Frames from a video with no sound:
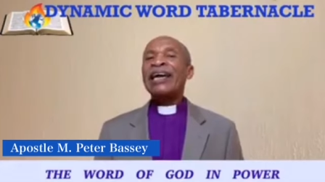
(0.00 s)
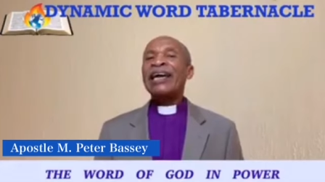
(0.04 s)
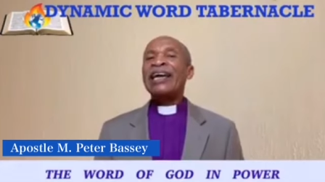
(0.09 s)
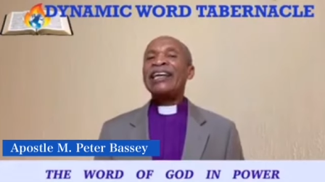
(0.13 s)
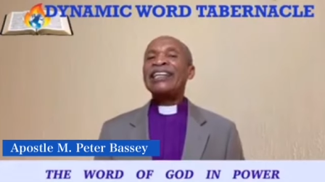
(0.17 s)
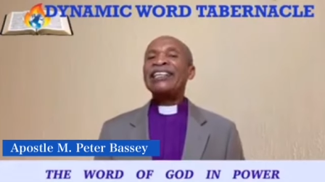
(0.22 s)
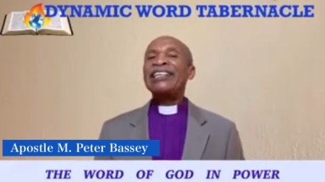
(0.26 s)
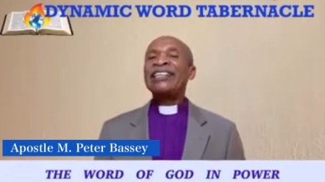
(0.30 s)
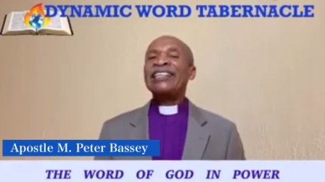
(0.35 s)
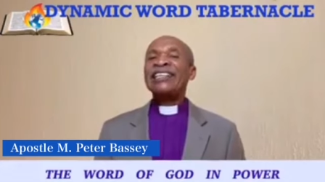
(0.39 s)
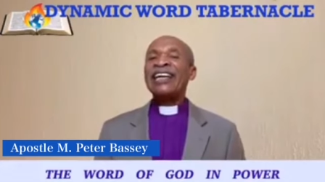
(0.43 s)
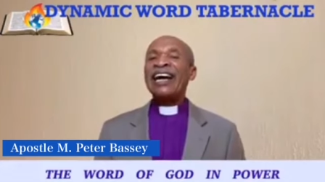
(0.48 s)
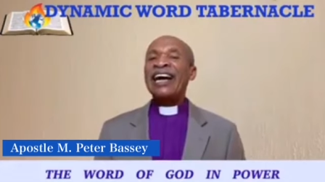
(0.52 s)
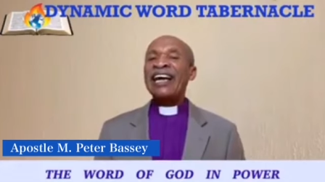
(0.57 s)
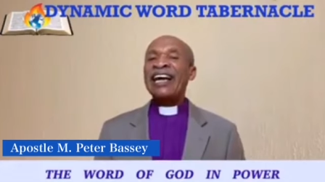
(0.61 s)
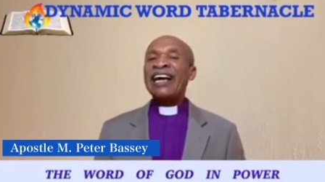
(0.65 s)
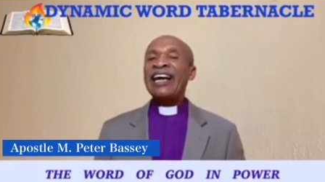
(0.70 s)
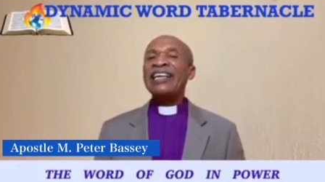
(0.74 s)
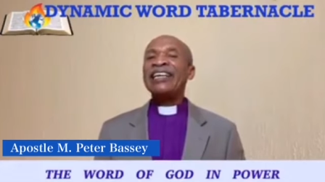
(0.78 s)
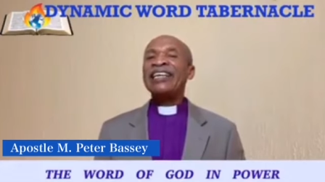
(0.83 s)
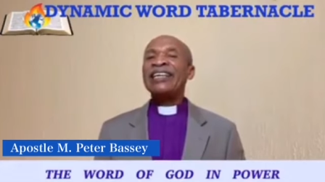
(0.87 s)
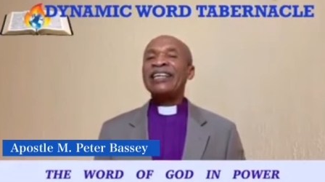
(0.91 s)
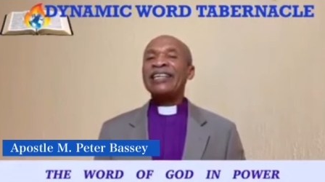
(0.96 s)

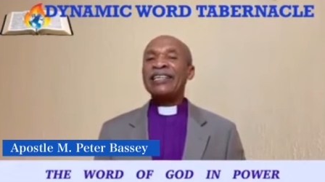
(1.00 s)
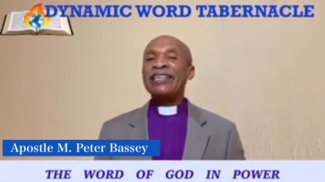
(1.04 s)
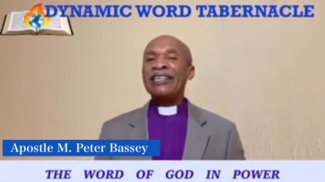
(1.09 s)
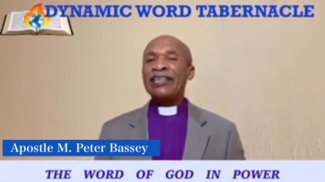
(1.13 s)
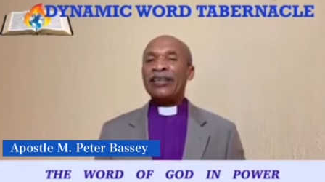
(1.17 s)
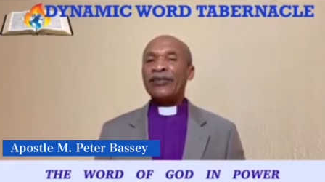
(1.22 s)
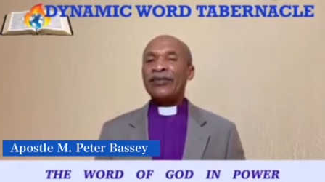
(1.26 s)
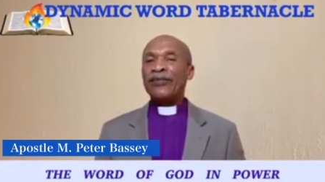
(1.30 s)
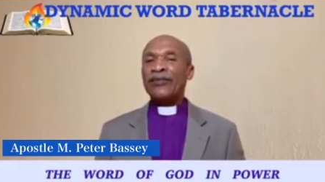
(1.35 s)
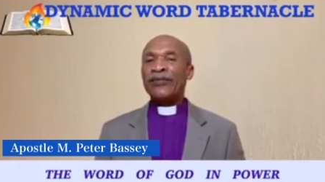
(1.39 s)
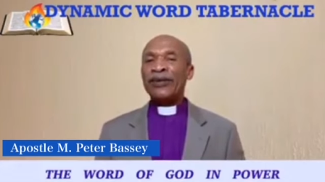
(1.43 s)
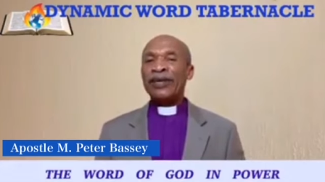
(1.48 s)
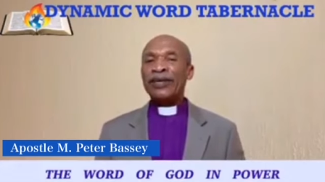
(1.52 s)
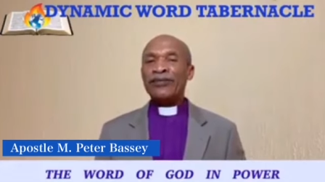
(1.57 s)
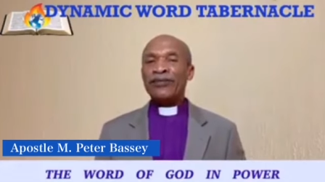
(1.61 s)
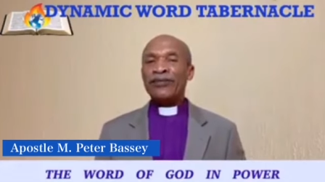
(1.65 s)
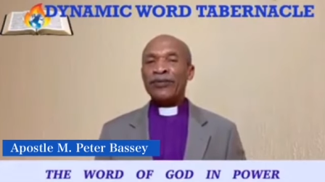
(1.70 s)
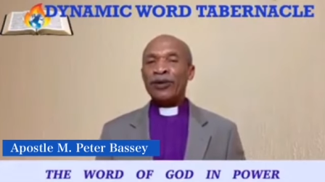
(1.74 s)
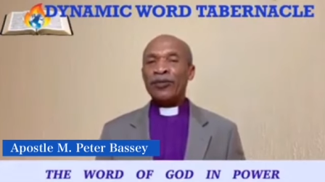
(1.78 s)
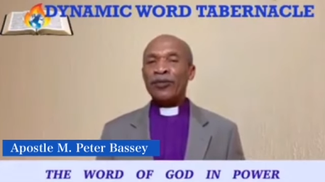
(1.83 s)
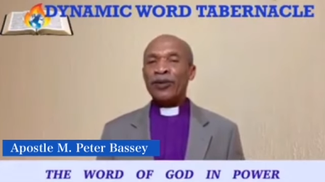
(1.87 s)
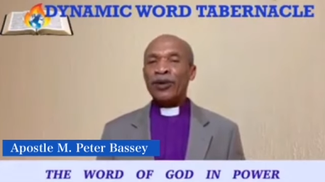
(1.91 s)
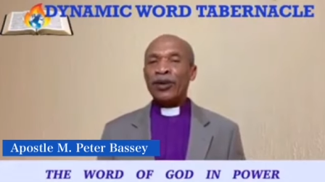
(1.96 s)
entirely different
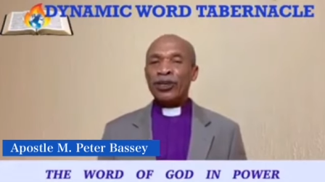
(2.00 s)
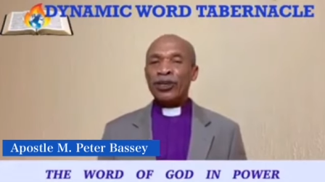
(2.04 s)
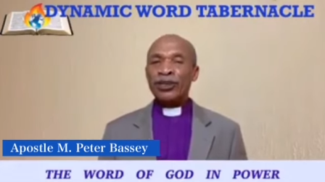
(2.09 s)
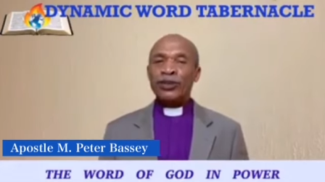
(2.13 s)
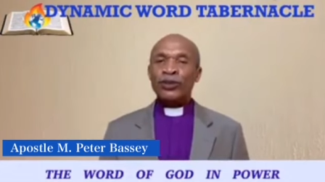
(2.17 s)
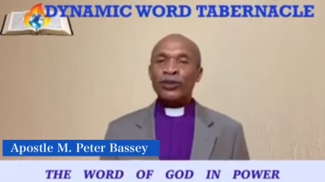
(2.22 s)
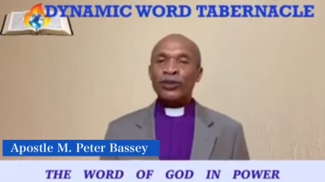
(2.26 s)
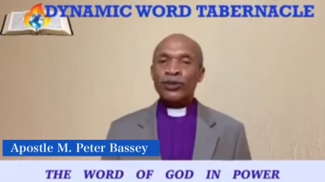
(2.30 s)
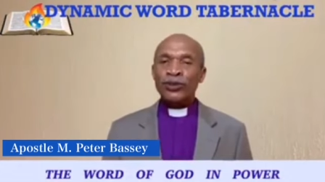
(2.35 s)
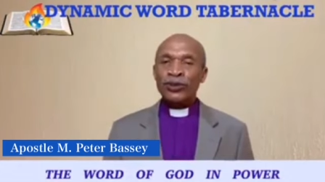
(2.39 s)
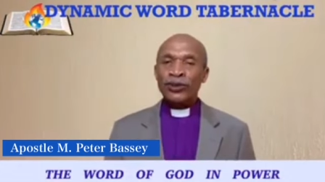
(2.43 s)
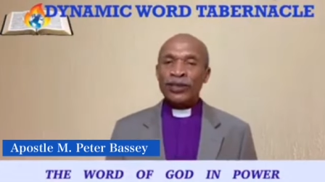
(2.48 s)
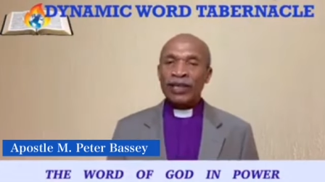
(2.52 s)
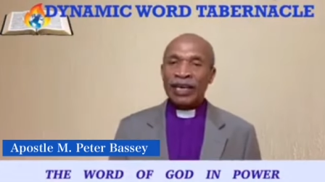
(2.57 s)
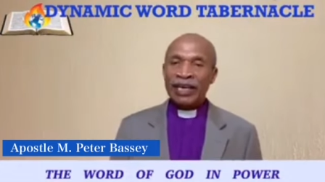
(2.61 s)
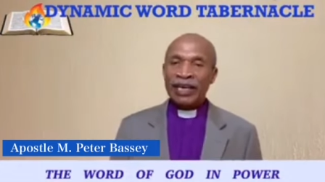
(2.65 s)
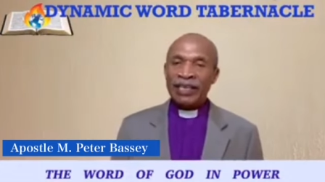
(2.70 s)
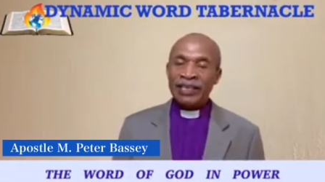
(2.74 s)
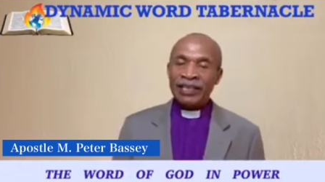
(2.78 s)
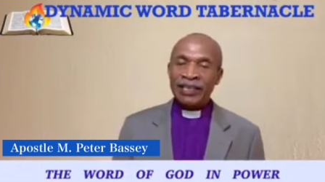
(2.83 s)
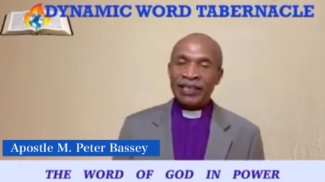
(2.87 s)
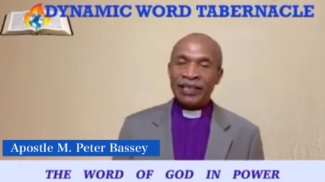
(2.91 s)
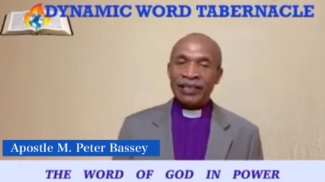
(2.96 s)
from God's own
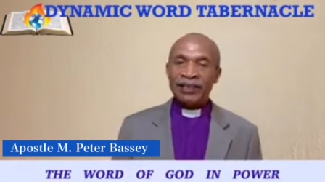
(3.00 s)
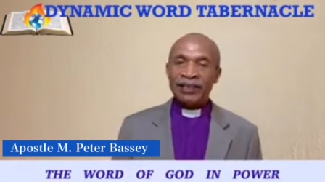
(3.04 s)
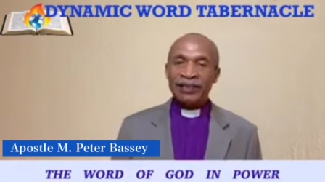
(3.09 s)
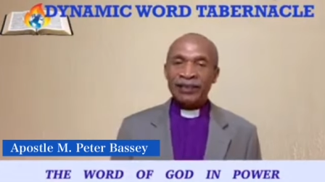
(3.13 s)
idea.